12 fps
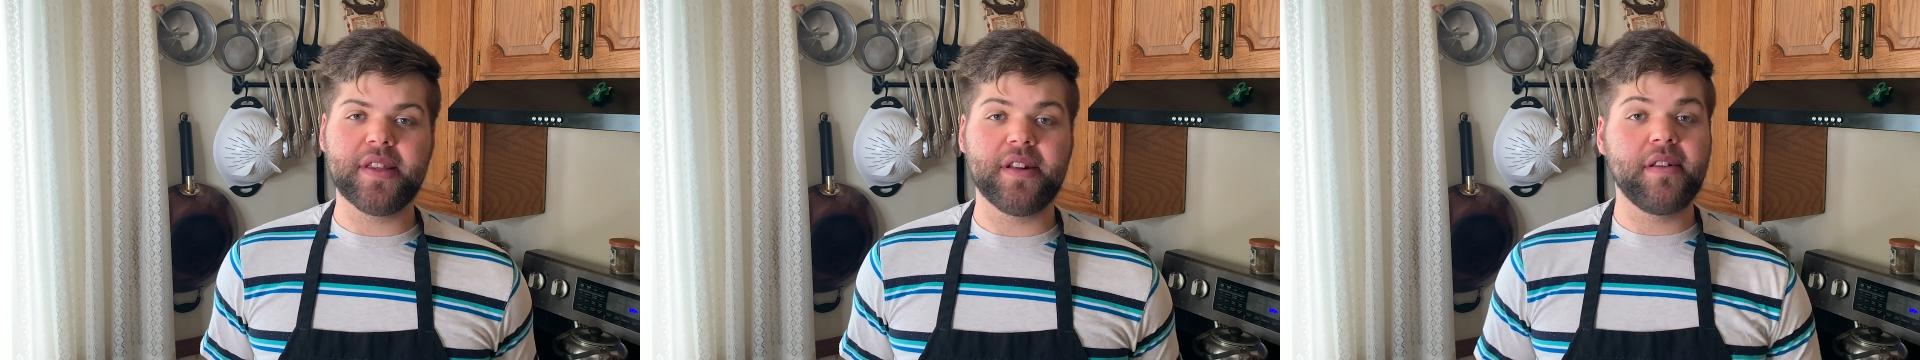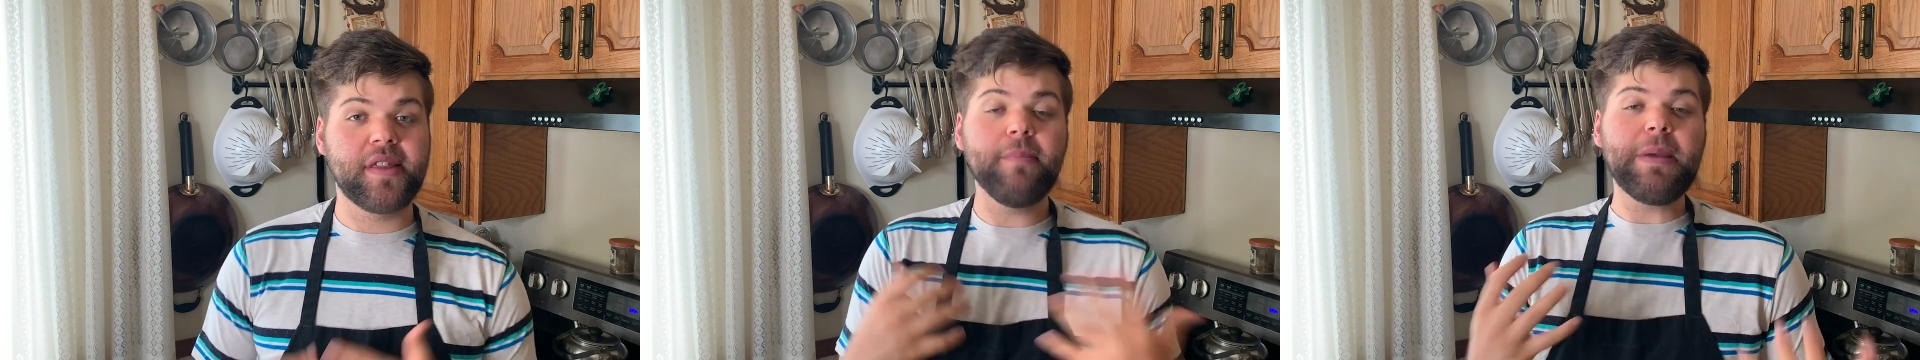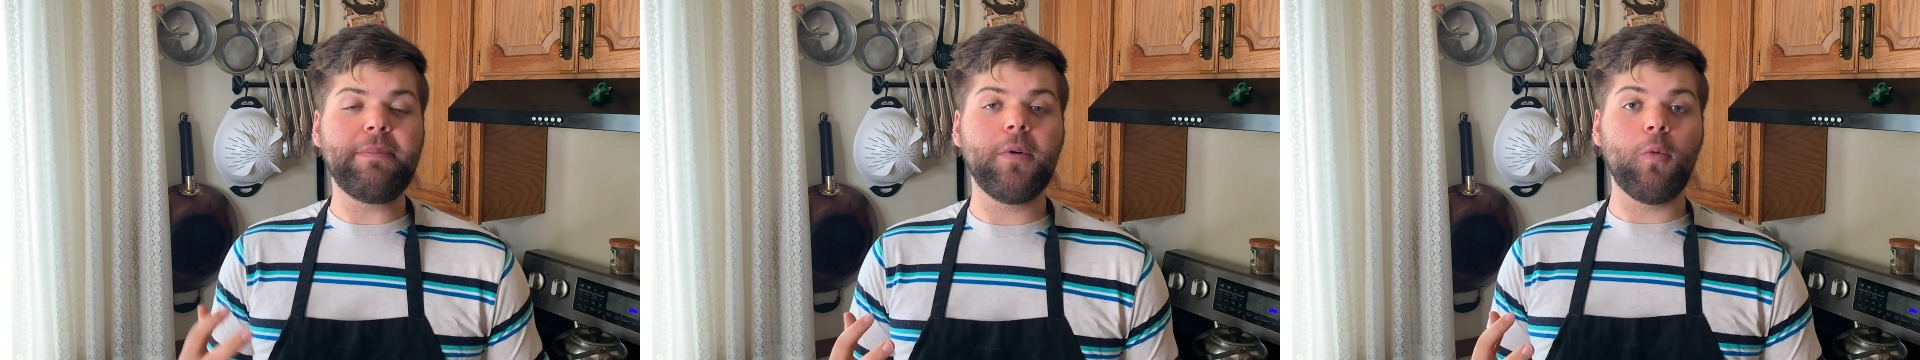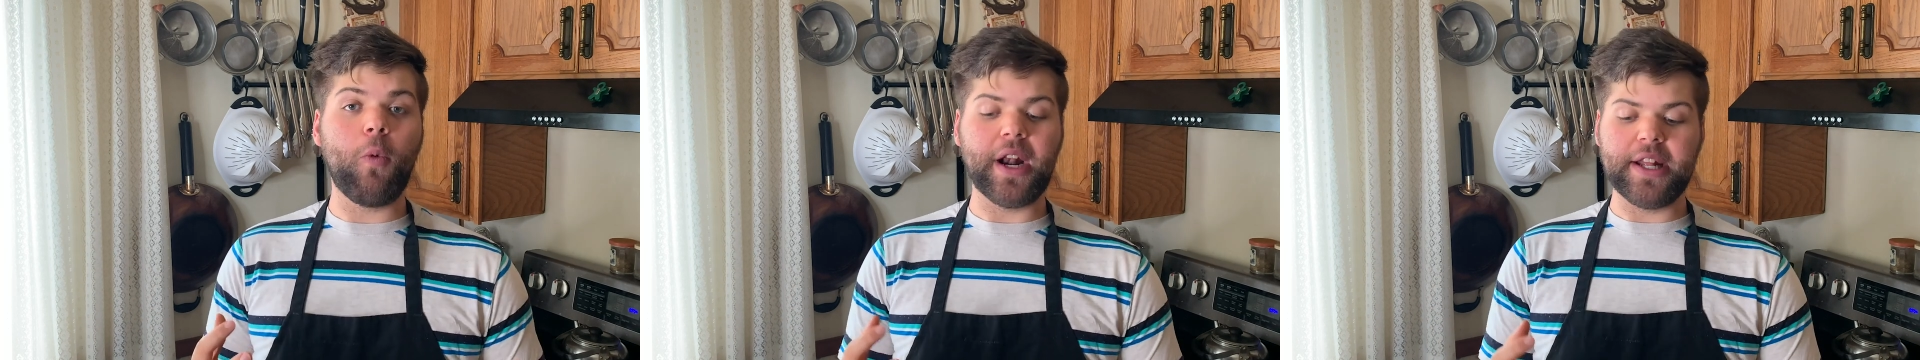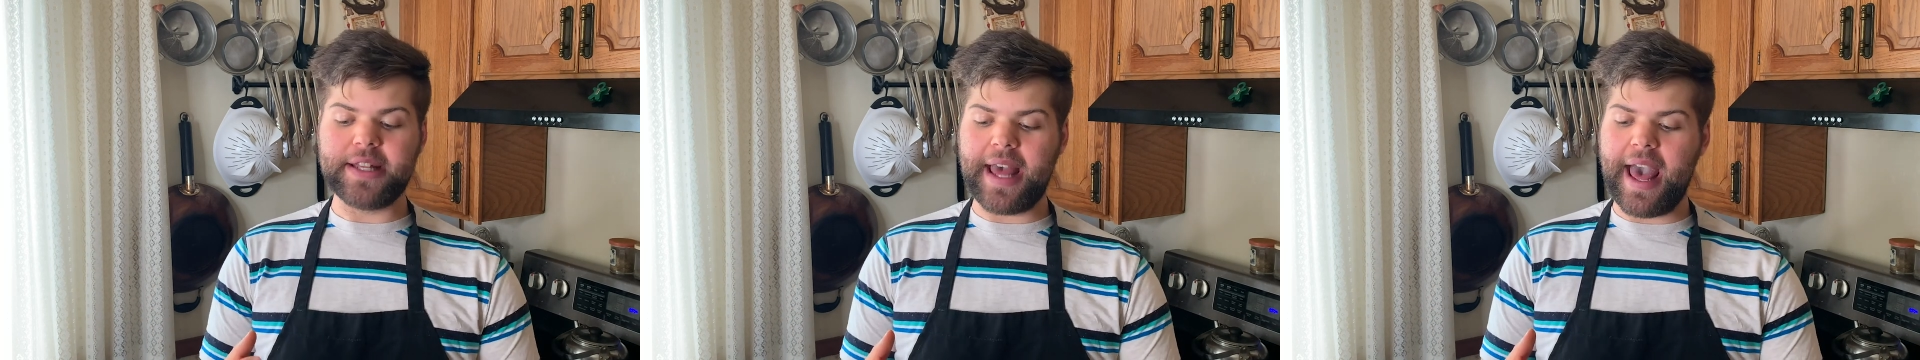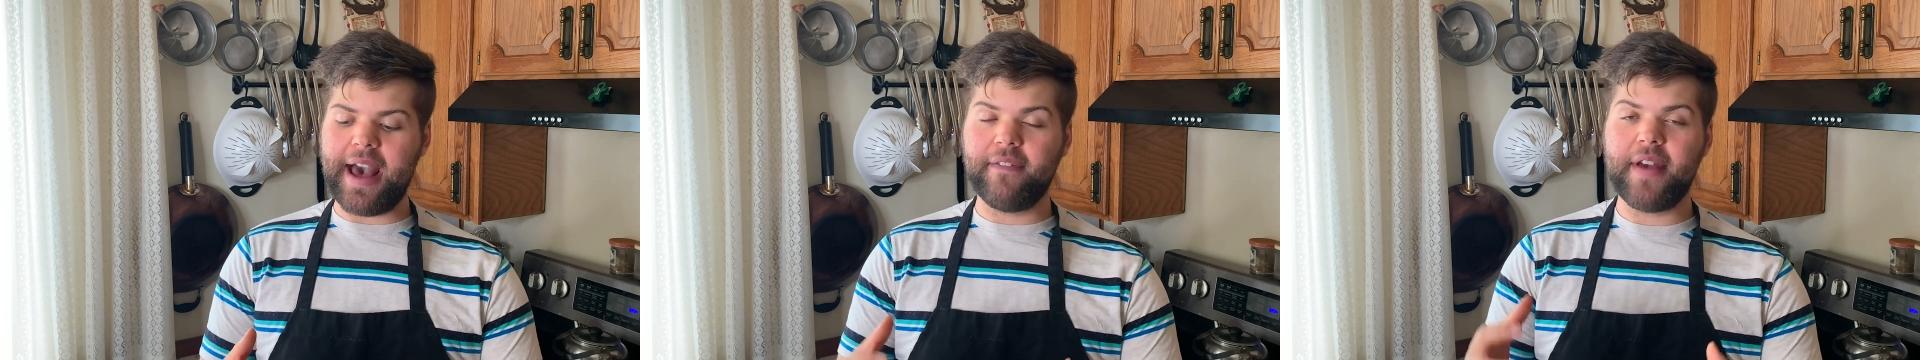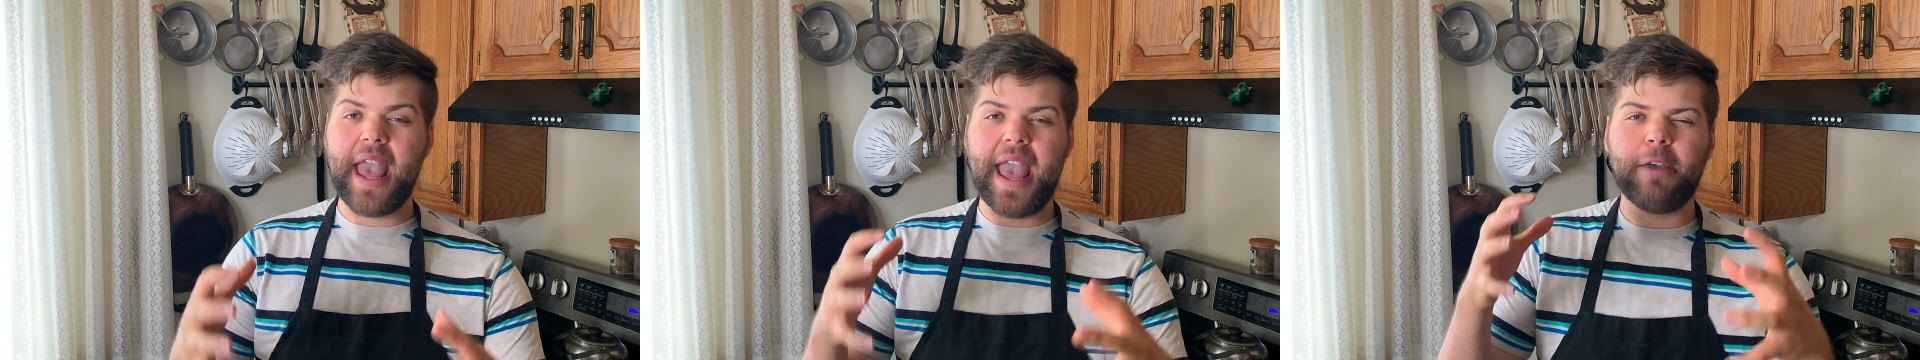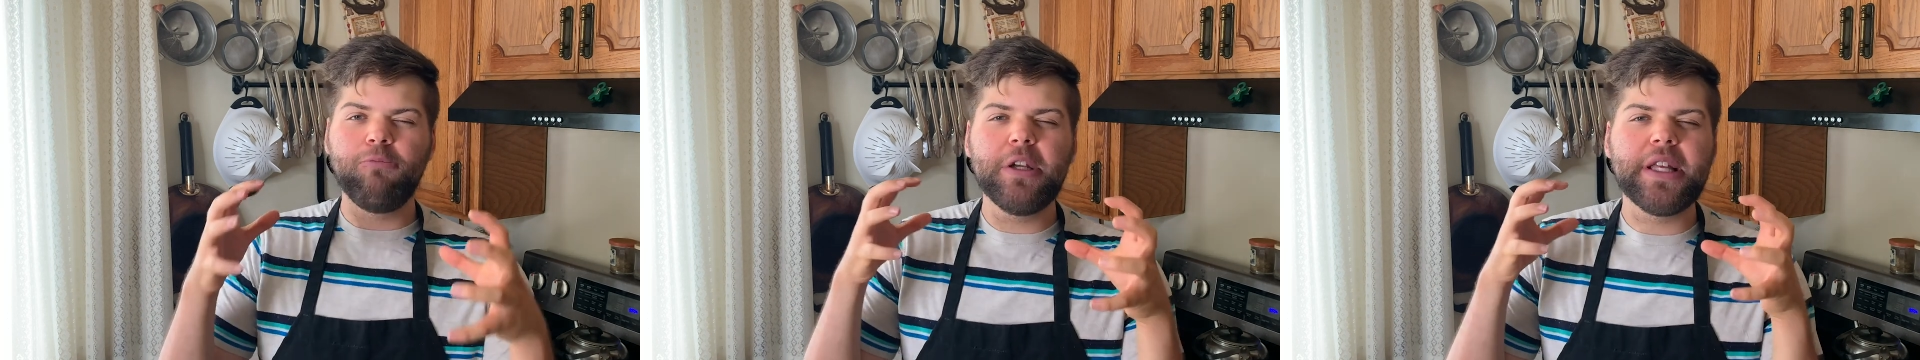and some people wanted to have
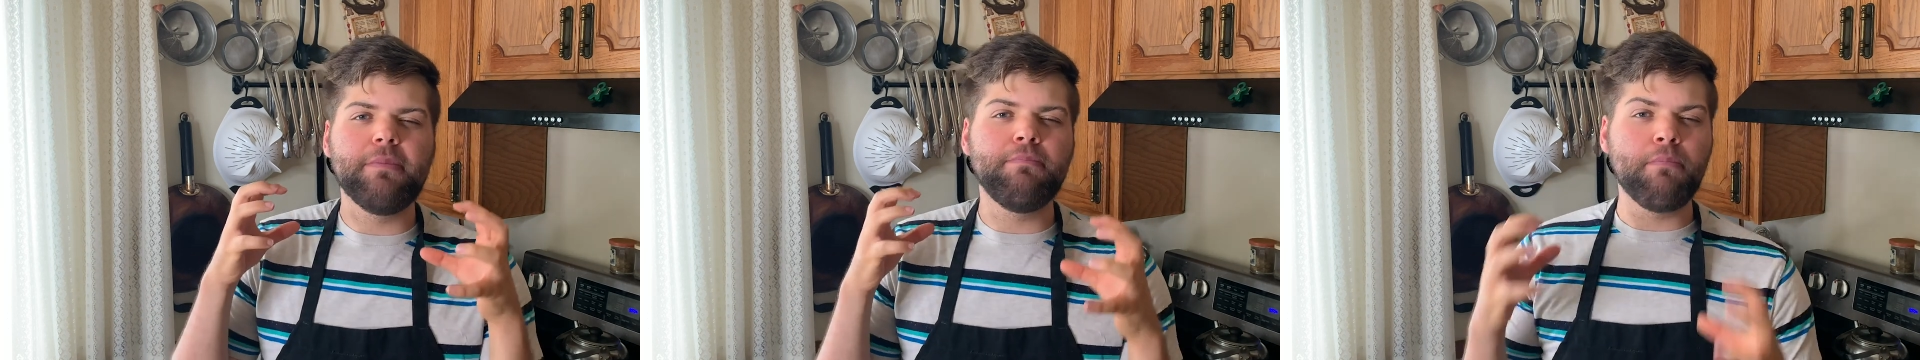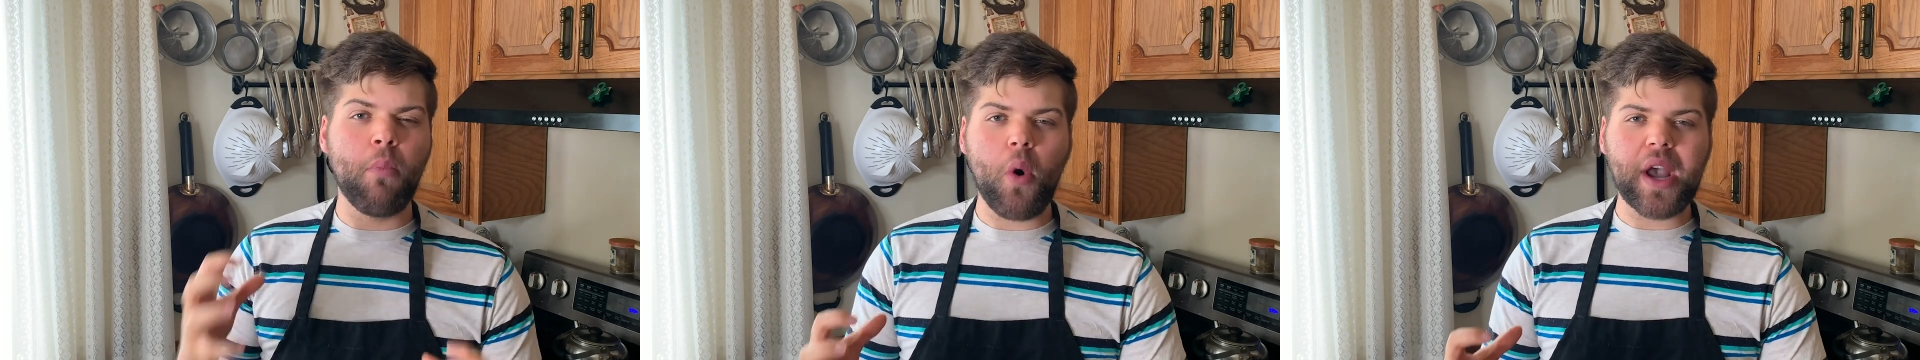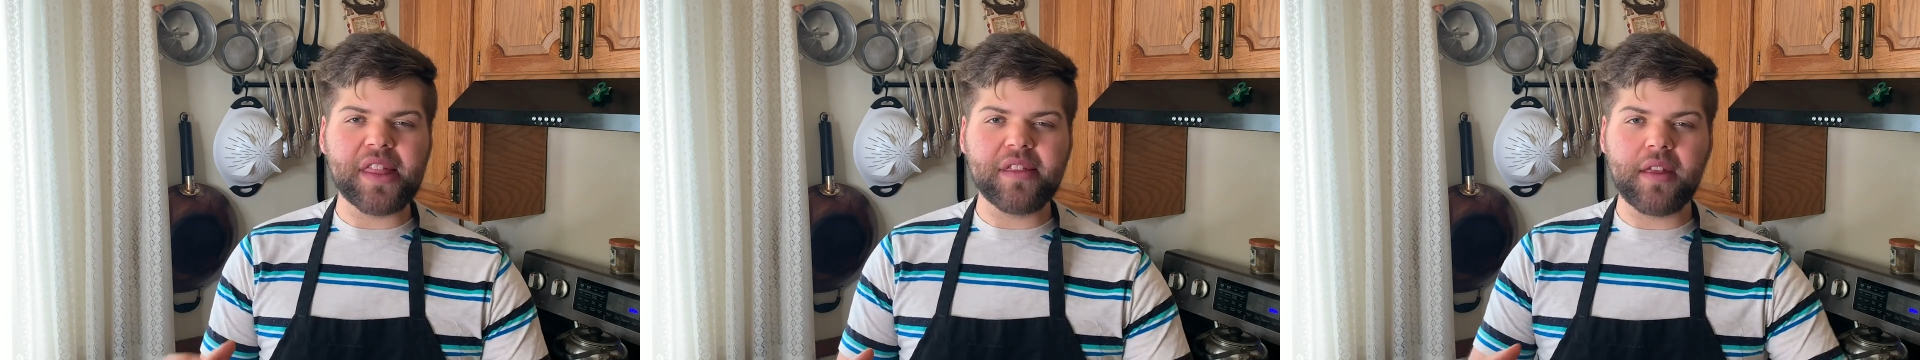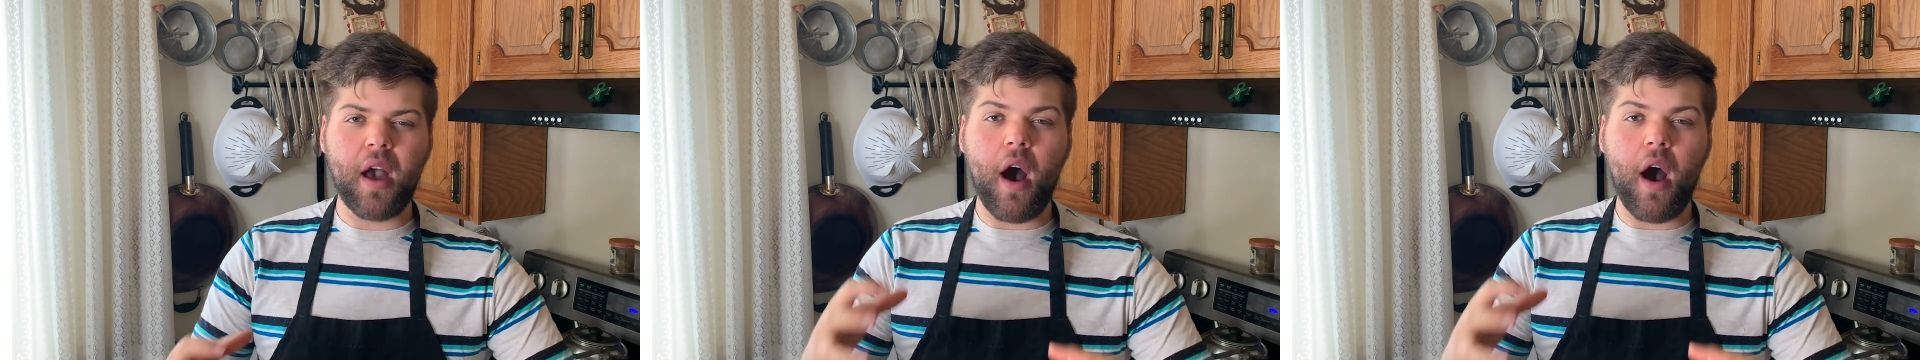a really moist,